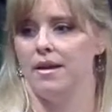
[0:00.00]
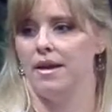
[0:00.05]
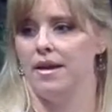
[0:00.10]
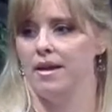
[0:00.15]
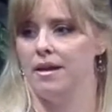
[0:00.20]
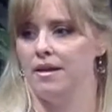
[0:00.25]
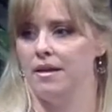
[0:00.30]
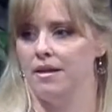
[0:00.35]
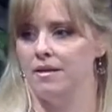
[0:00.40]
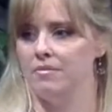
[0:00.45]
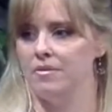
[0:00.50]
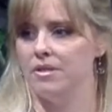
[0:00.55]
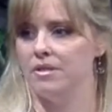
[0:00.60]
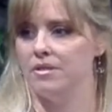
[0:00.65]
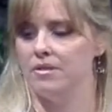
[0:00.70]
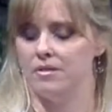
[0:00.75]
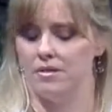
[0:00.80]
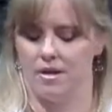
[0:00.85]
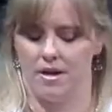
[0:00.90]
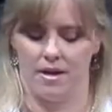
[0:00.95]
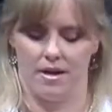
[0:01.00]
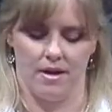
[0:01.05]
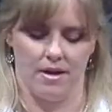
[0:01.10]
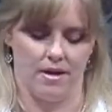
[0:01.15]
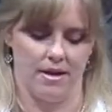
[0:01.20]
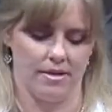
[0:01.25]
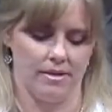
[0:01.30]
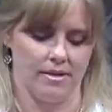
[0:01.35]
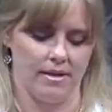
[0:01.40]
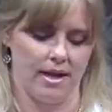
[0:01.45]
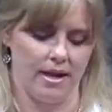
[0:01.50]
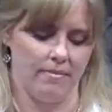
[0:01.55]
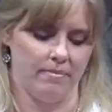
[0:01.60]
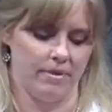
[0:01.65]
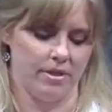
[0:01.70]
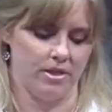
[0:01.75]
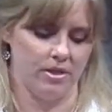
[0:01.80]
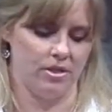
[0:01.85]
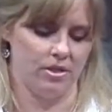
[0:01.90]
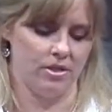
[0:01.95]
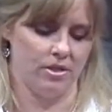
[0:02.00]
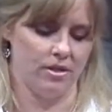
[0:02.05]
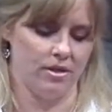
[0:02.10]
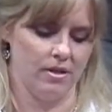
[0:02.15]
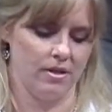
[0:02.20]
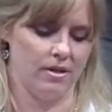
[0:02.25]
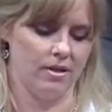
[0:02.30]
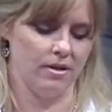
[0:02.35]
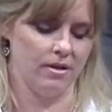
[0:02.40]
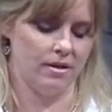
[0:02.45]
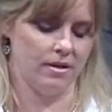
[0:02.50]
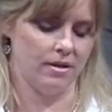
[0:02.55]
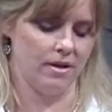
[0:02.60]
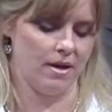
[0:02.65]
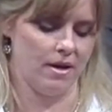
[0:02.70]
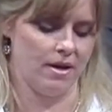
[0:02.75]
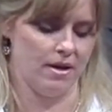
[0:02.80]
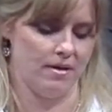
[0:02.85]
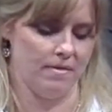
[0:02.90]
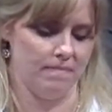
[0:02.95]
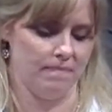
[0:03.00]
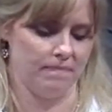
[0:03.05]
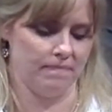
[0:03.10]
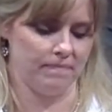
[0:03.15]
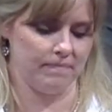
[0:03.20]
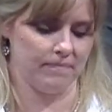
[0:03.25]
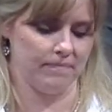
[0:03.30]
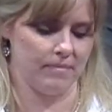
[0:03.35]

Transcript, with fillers: and it was uh, established um,